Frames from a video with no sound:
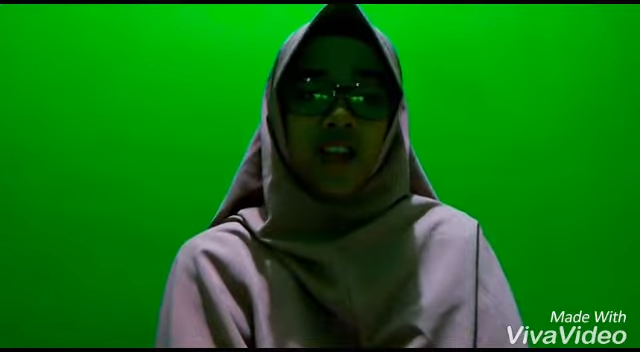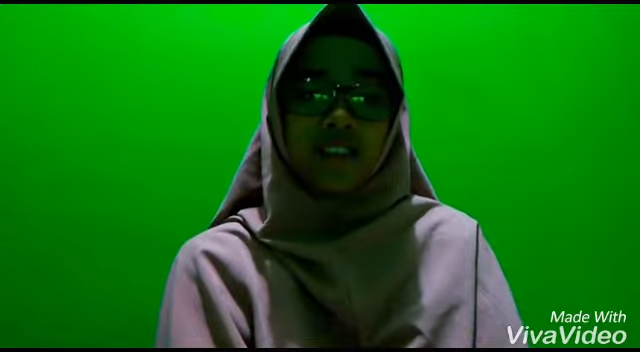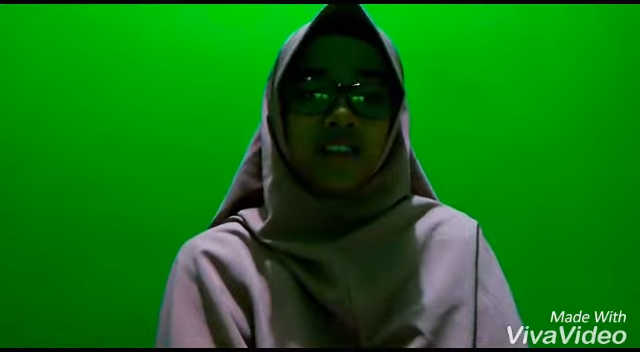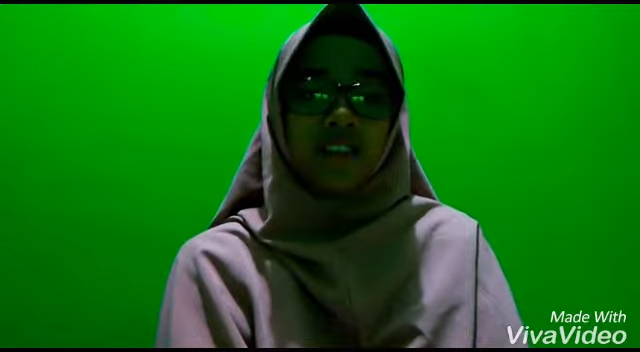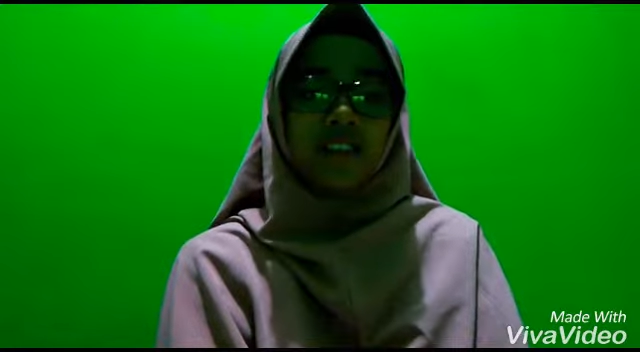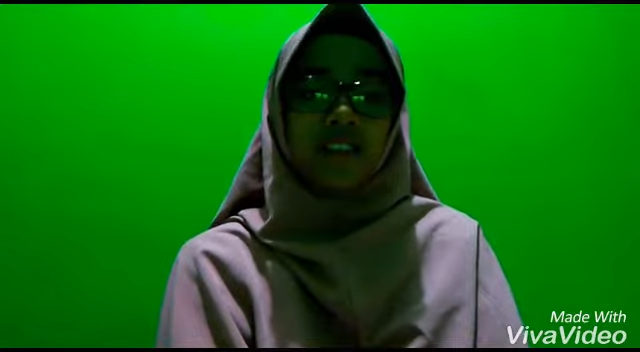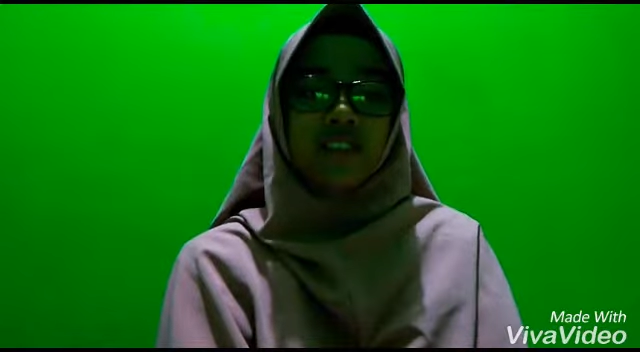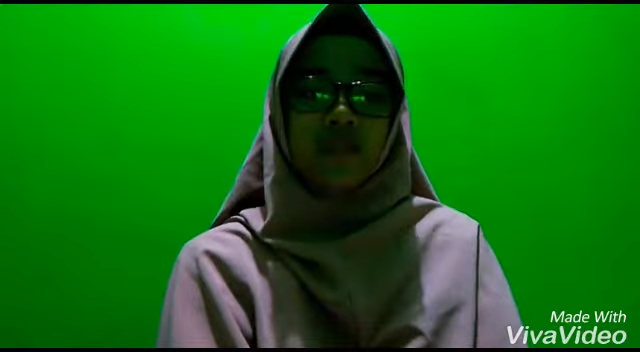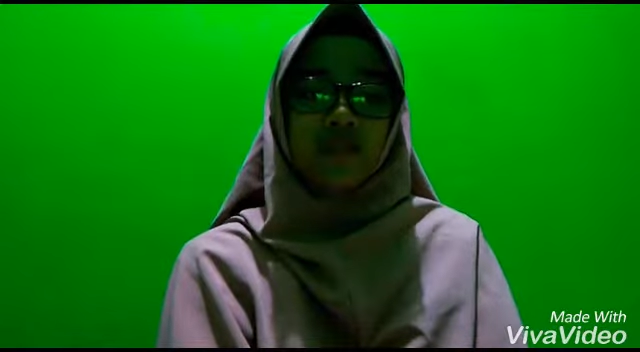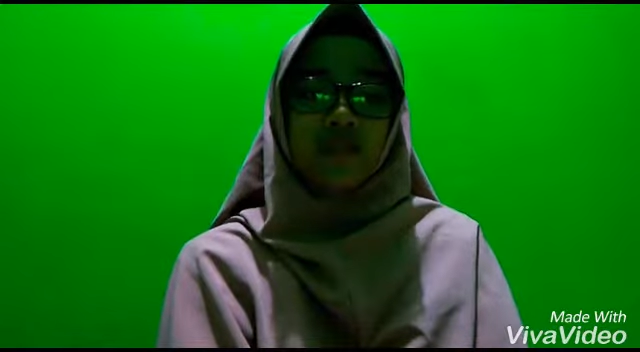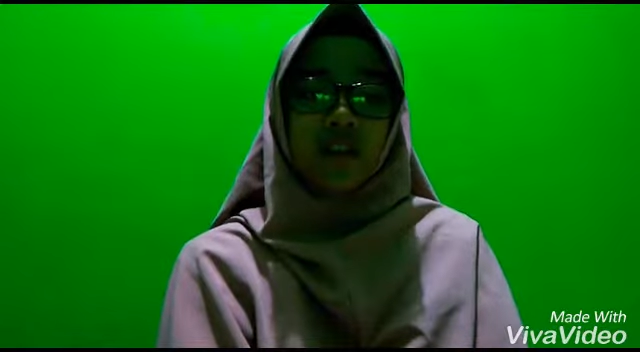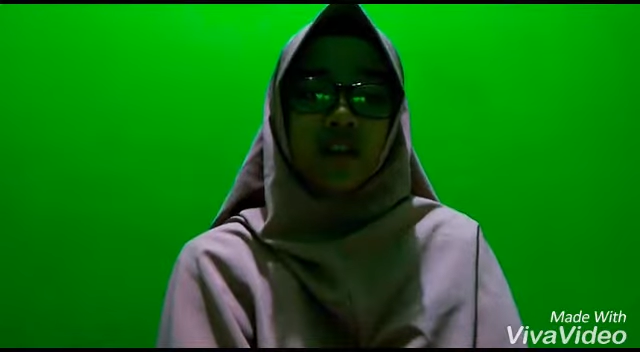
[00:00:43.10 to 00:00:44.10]
The
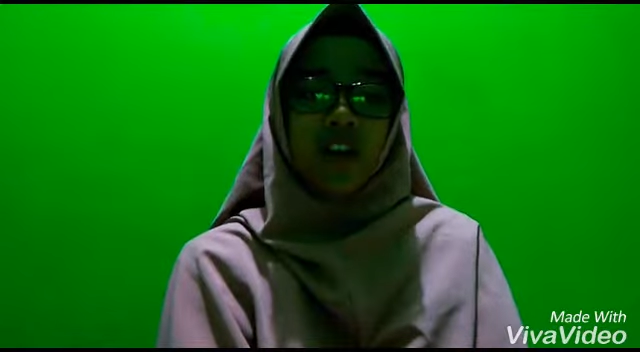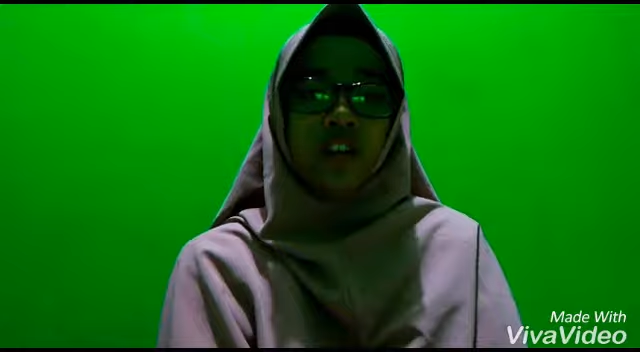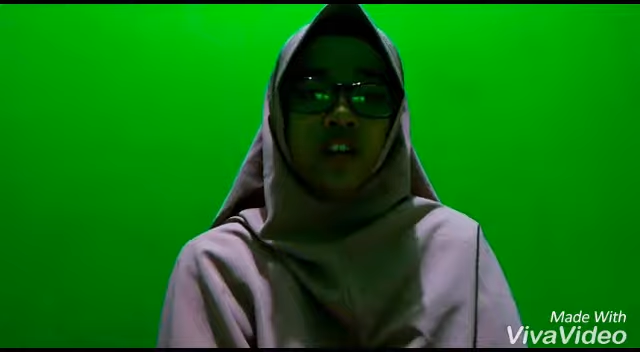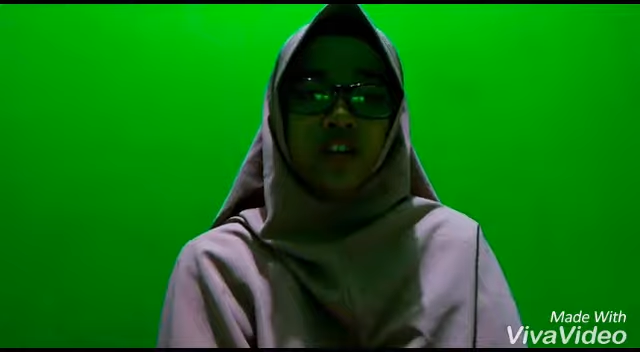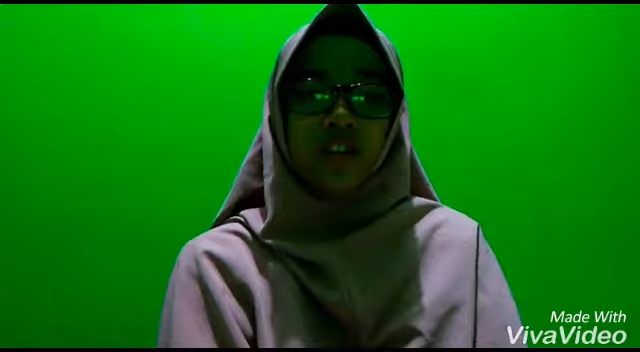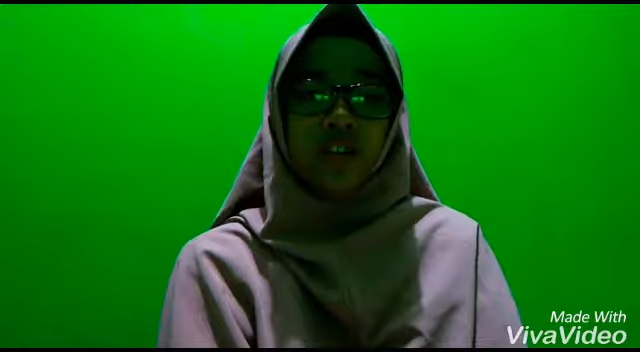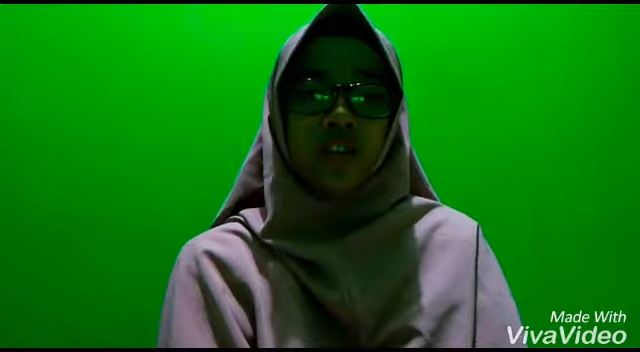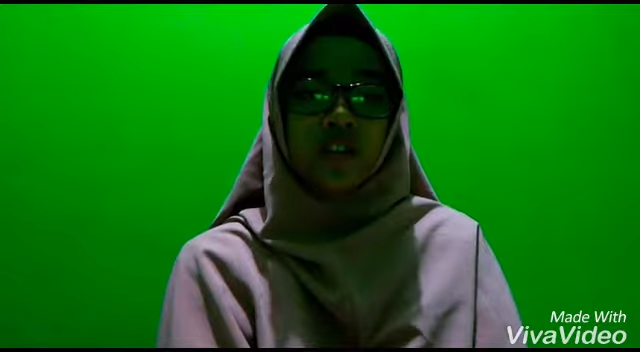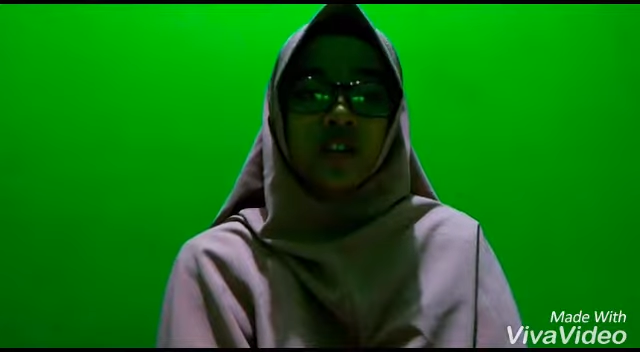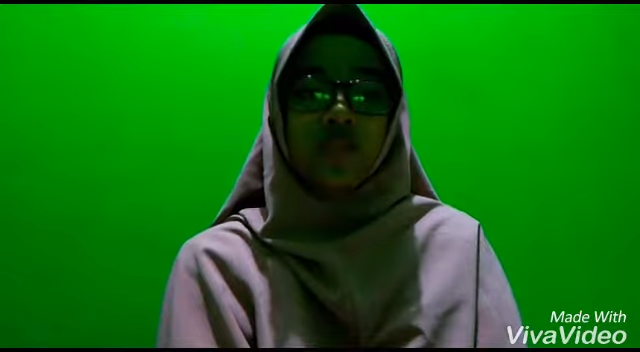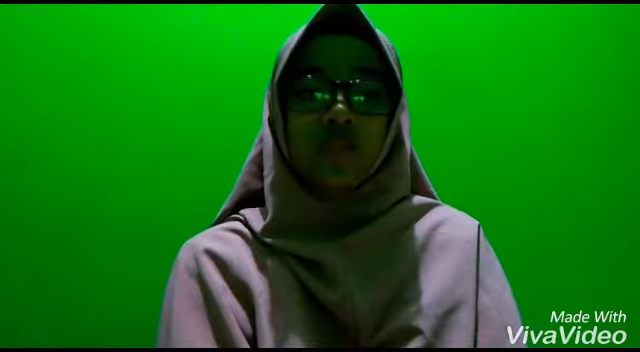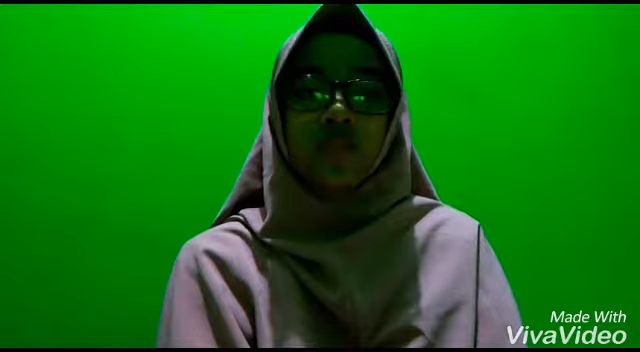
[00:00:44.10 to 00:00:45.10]
axis the bright
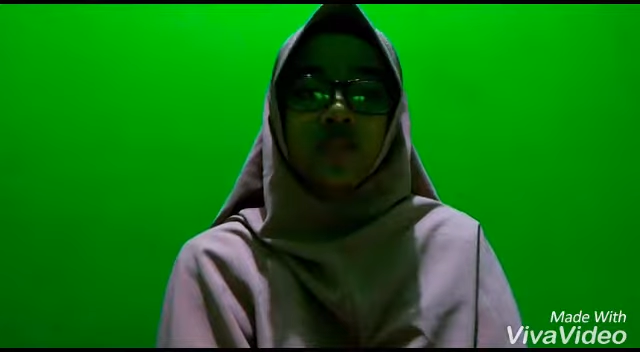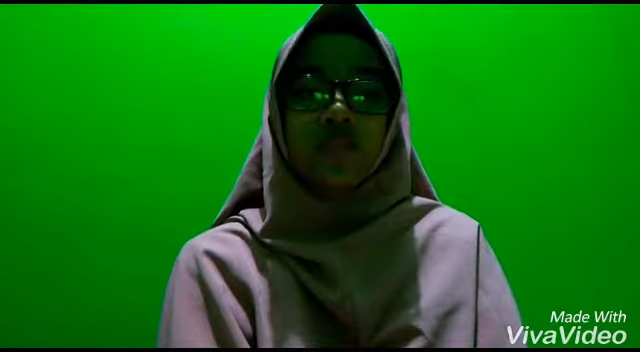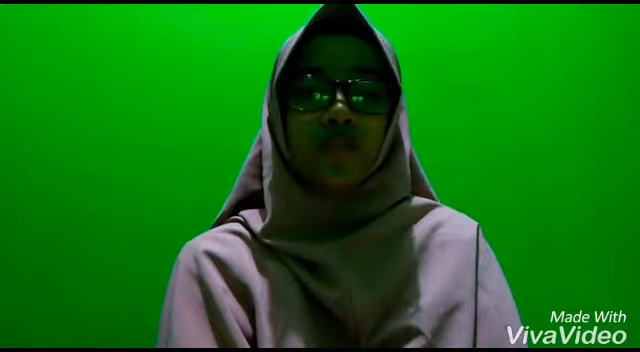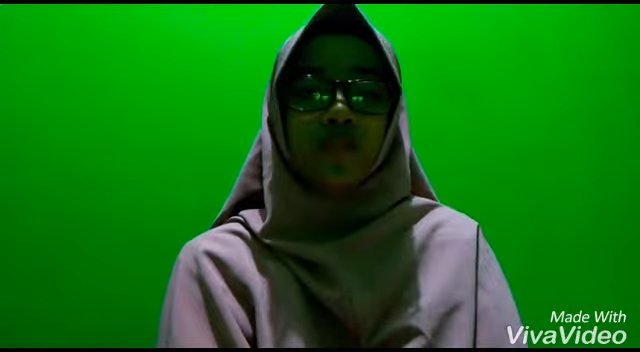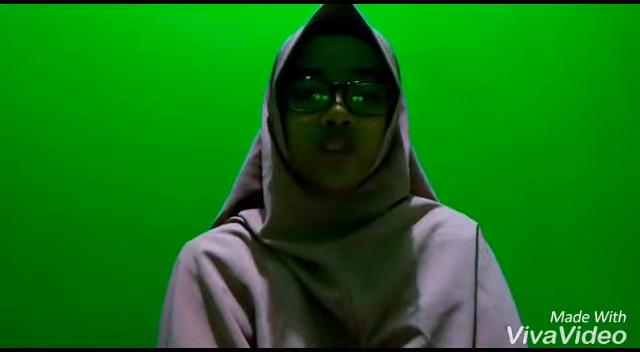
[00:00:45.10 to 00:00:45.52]
will